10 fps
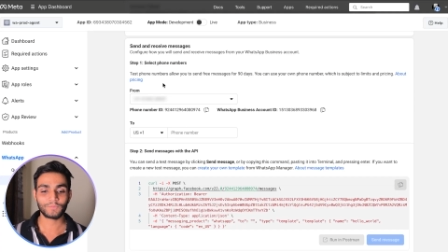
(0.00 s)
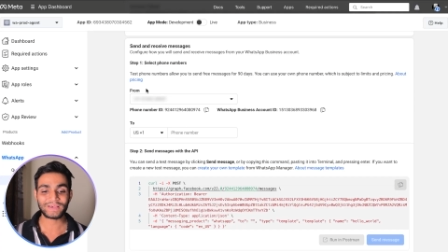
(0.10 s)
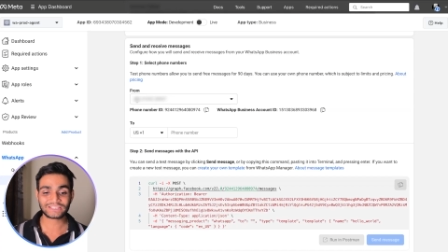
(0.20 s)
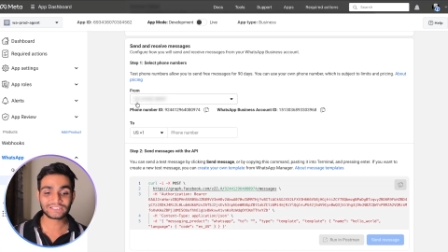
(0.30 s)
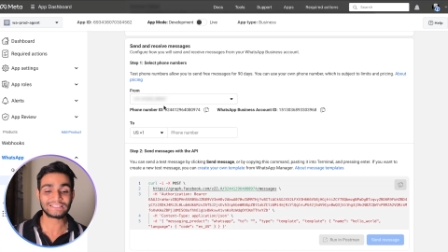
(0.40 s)

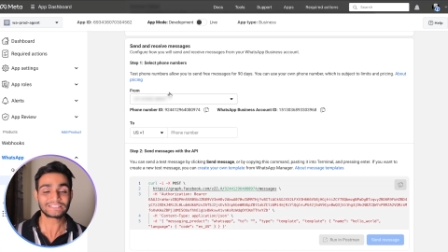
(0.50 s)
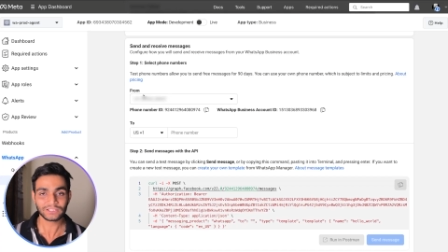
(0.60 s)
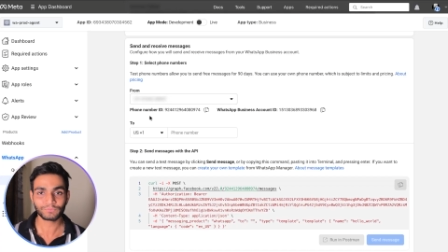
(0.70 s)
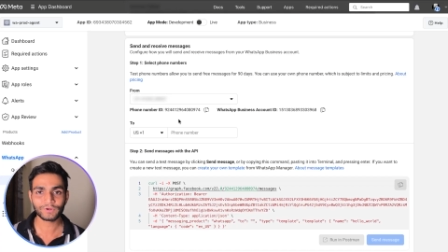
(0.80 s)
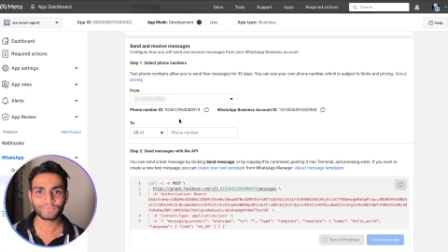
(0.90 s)
message this
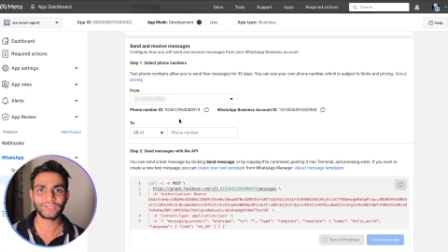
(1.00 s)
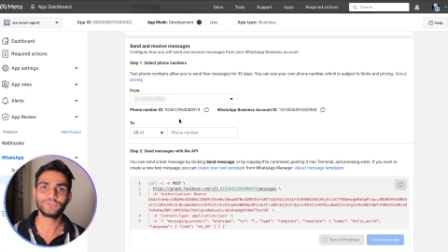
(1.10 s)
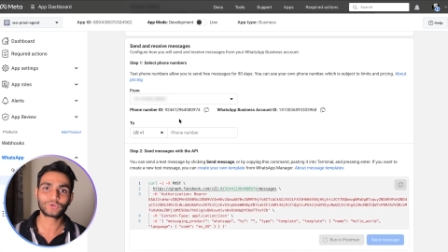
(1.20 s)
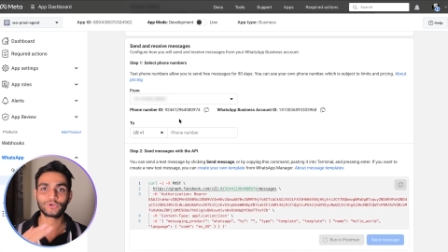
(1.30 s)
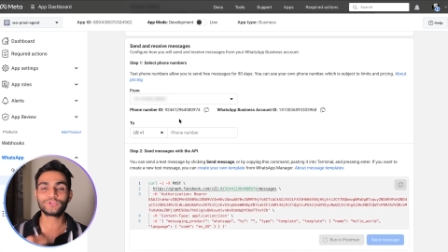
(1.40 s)
number, and
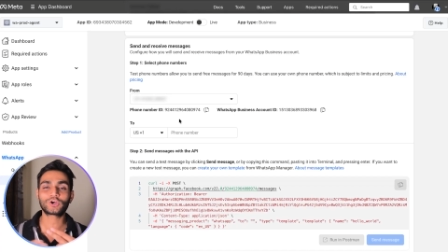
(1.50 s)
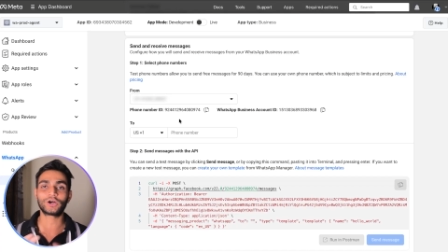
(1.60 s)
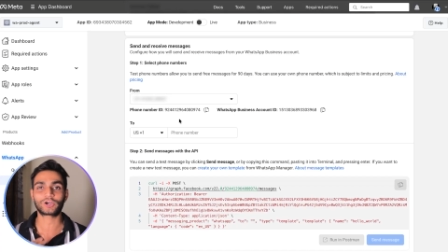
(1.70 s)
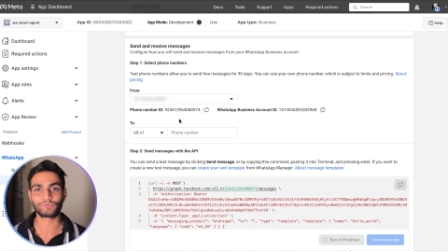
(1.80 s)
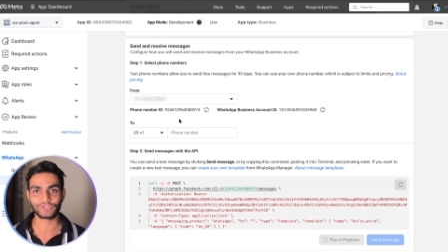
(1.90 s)
you can do the
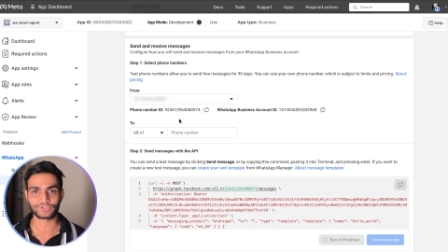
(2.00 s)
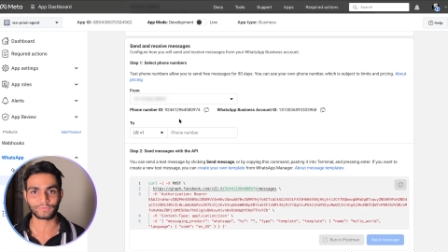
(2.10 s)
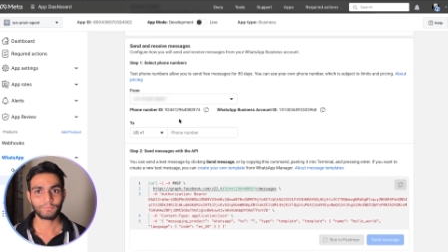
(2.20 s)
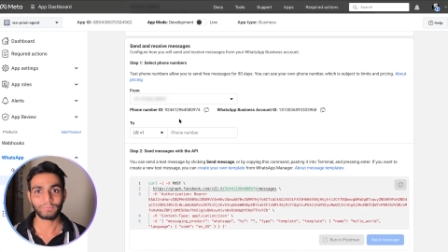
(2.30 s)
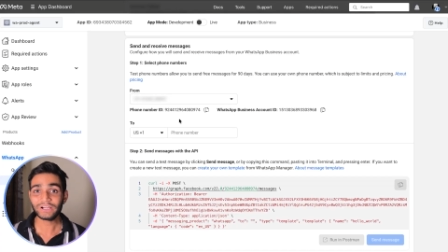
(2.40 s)

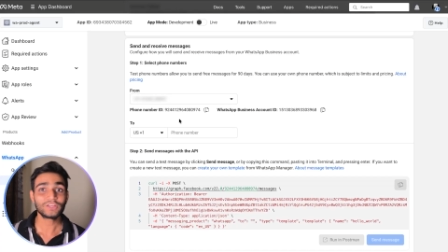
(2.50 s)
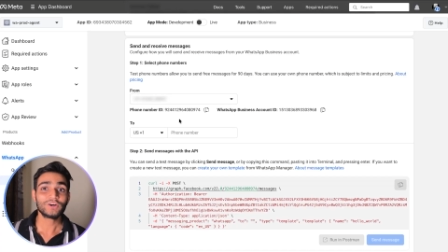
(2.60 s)
conversation. But